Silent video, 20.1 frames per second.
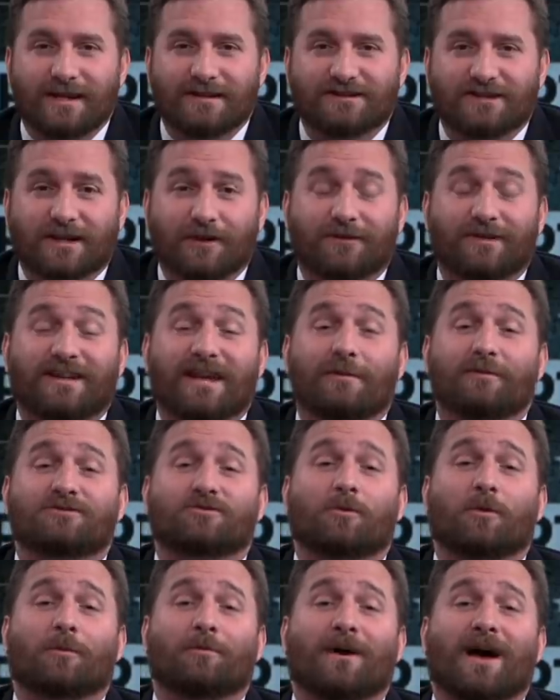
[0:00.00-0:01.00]
Check out the
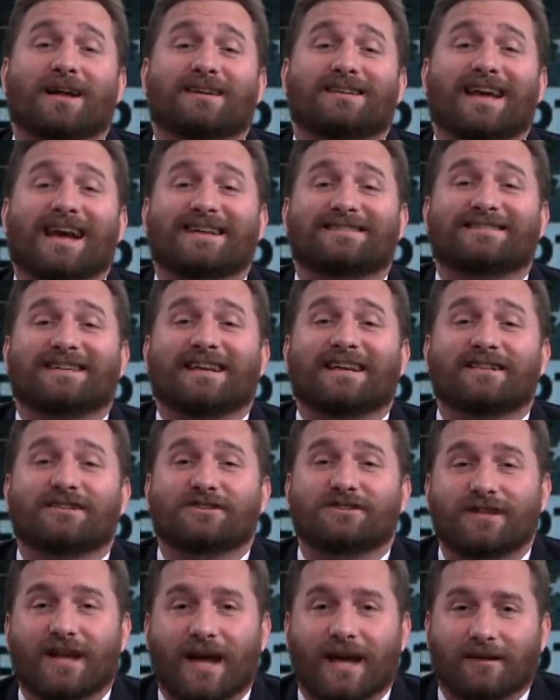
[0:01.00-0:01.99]
Damage Report podcast
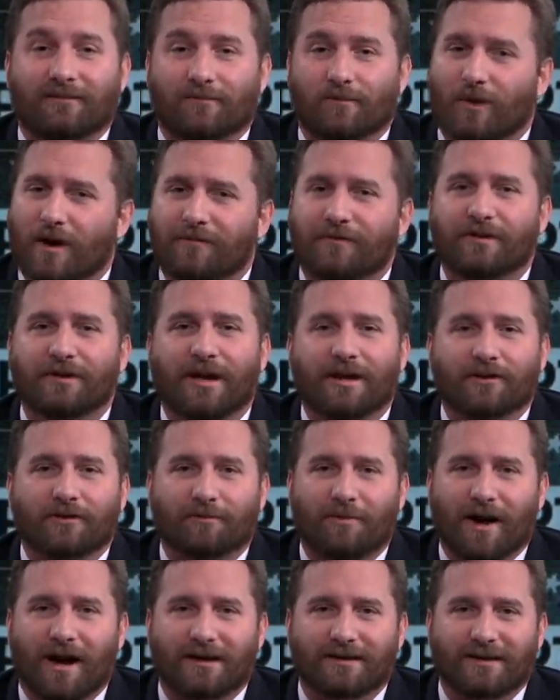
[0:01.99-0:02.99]
each day, wherever you get
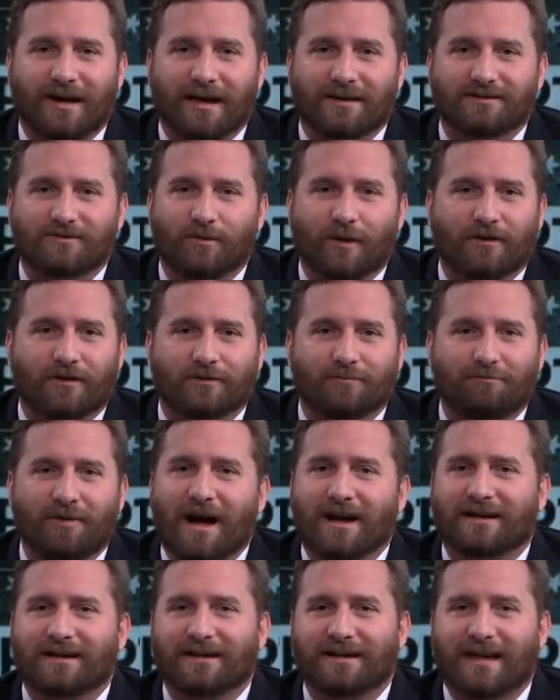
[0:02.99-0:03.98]
your podcasts, whether
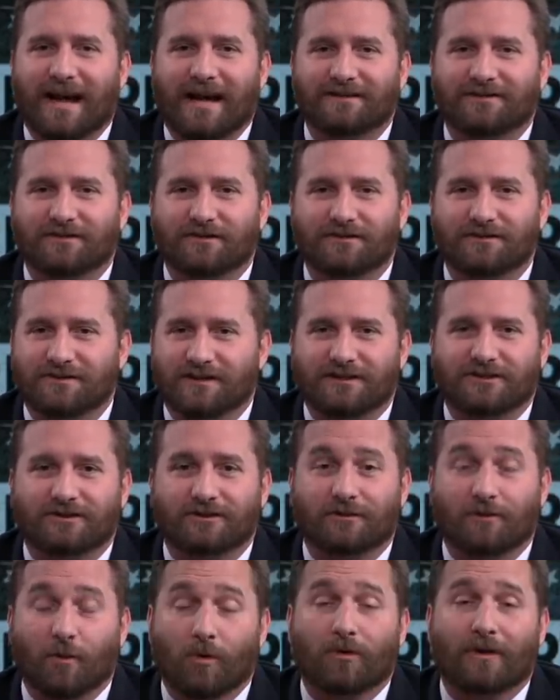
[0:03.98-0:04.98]
Pocket Casts or
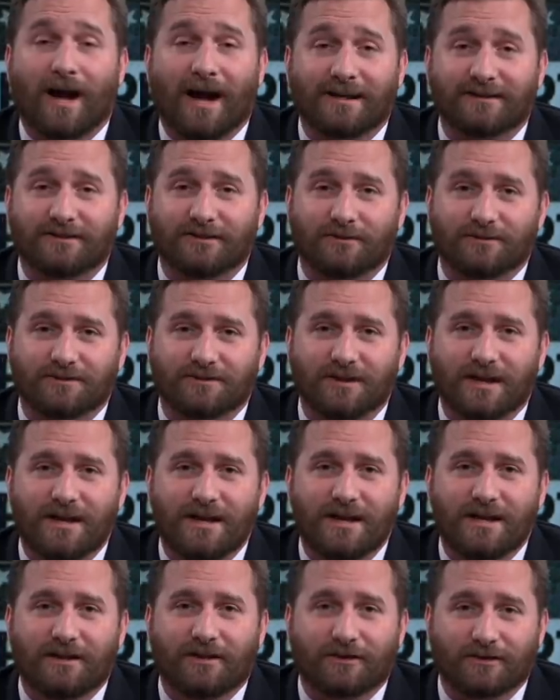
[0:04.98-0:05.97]
Stitcher or iTunes.
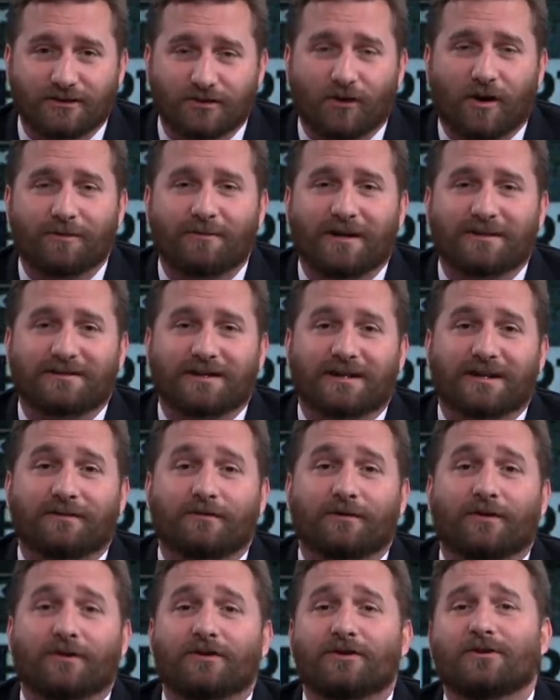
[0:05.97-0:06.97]
You can join me as I
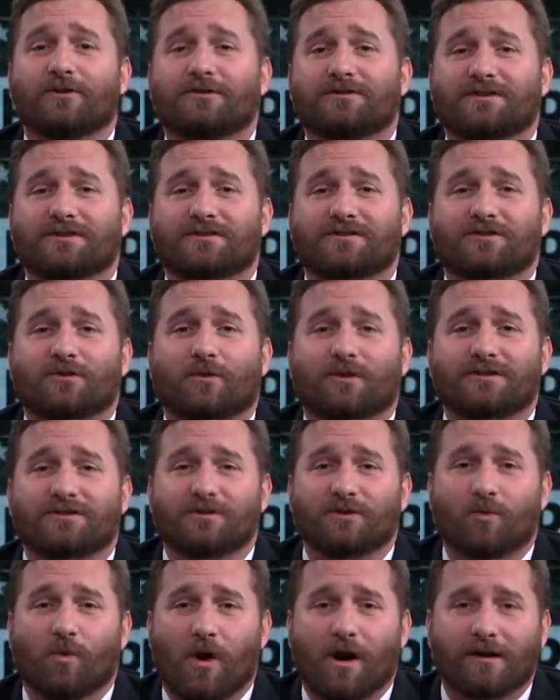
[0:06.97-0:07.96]
give you the news and
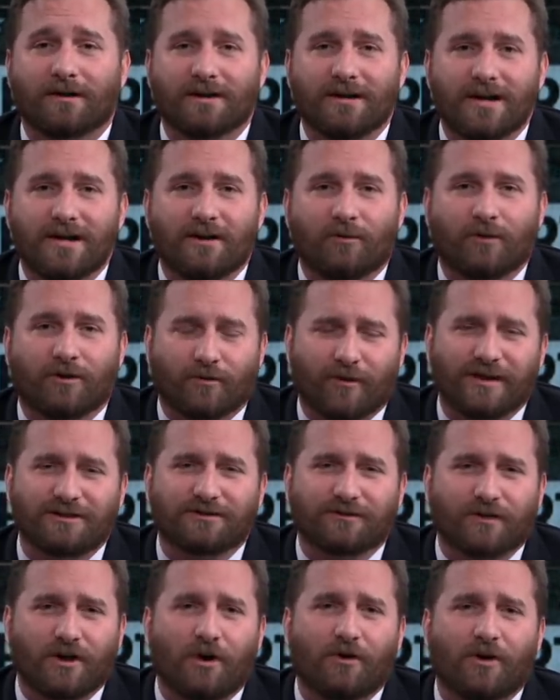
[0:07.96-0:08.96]
stories you want, with a
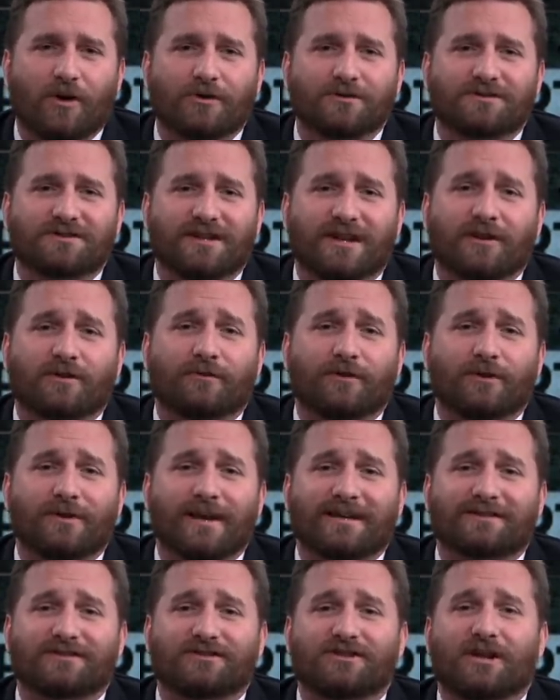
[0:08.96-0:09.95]
range of co-hosts and interview
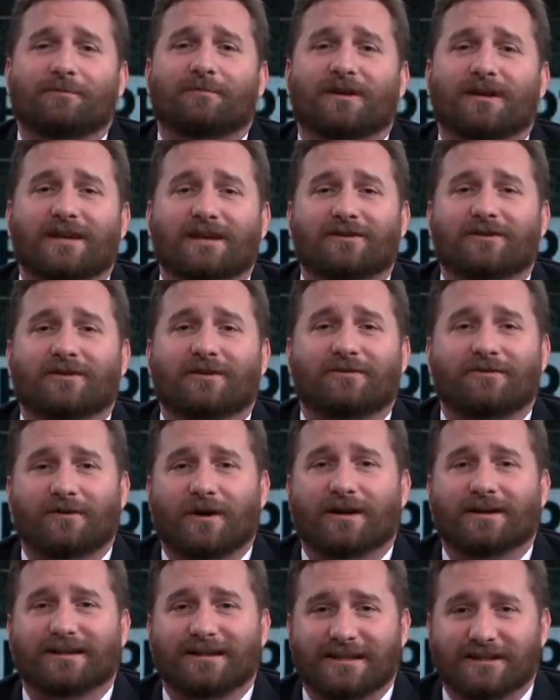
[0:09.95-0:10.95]
guests jumping in on the
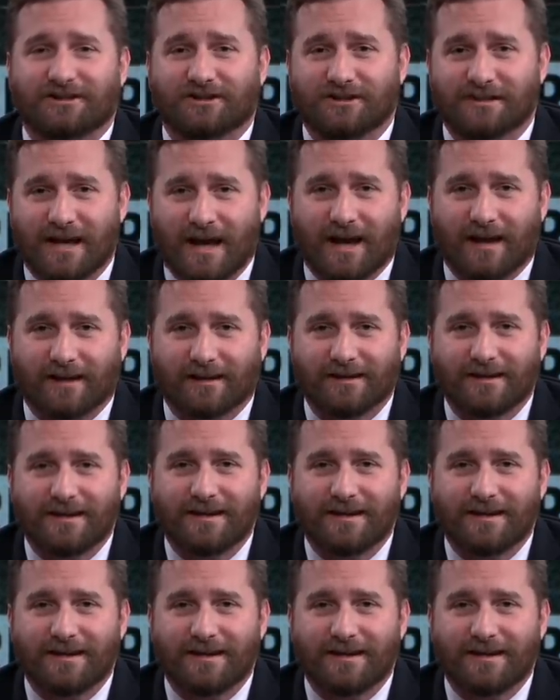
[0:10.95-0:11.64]
fun each day.